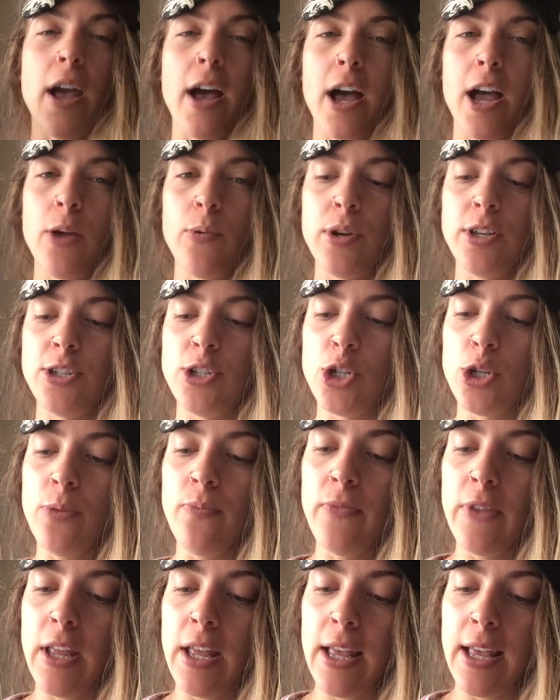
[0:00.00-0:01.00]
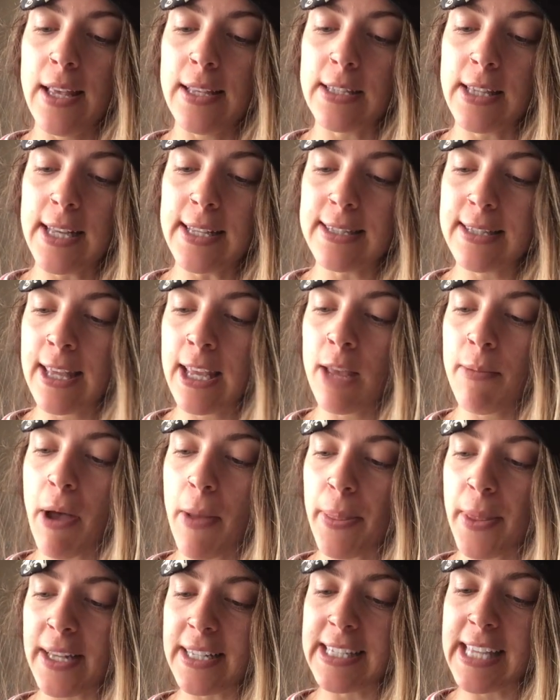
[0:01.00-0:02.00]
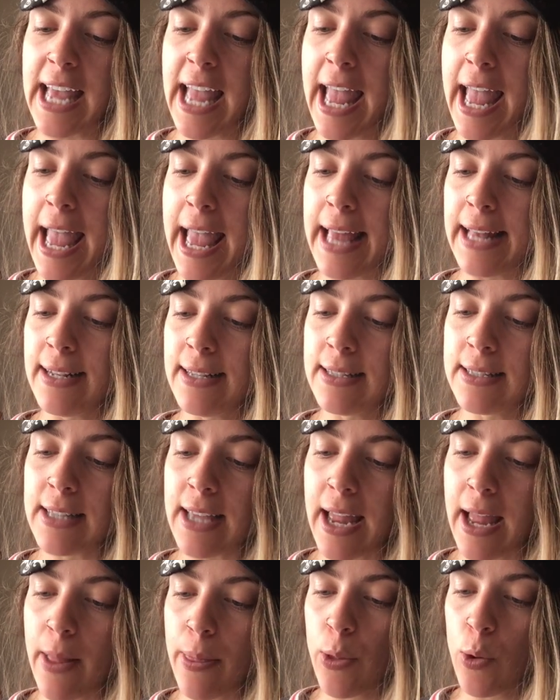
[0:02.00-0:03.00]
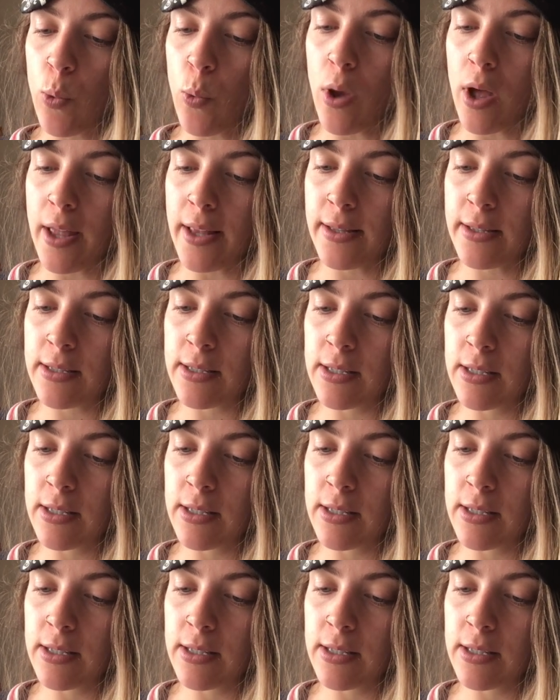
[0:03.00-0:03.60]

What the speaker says: I would do is let's think about the 10s and the 1s.